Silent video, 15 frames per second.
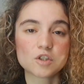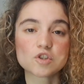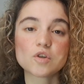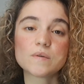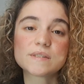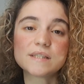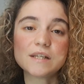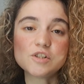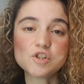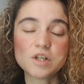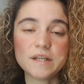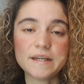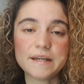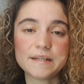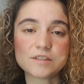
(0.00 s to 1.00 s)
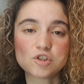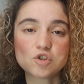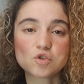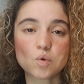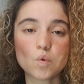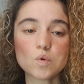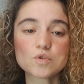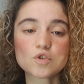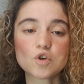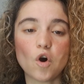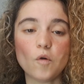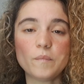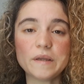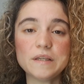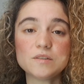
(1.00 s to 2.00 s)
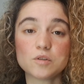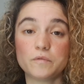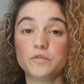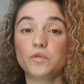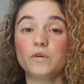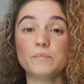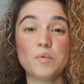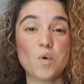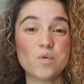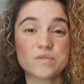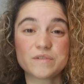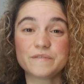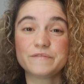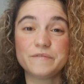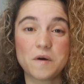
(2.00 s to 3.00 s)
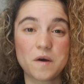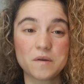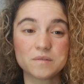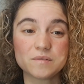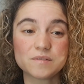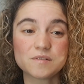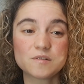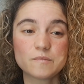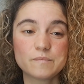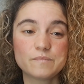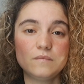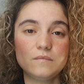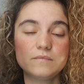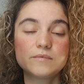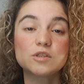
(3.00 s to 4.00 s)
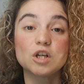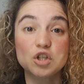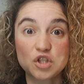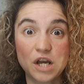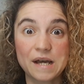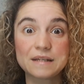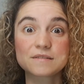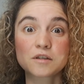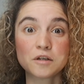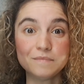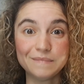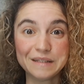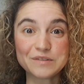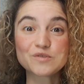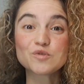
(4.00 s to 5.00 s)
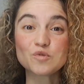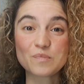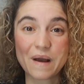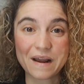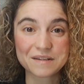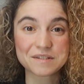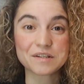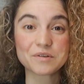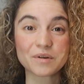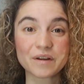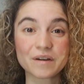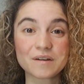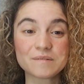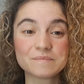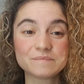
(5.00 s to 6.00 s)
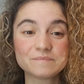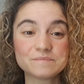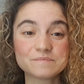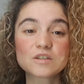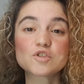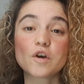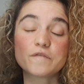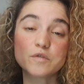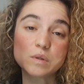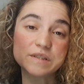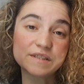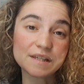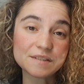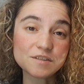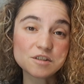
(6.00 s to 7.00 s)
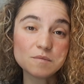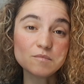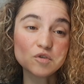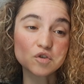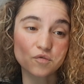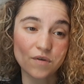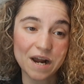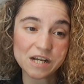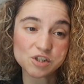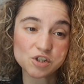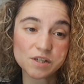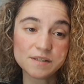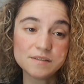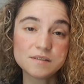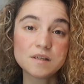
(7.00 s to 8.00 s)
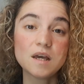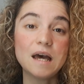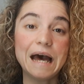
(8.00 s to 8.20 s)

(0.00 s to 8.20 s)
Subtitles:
So essentially it stores copies of your important files, such as commensal bacteria. So if your system crashes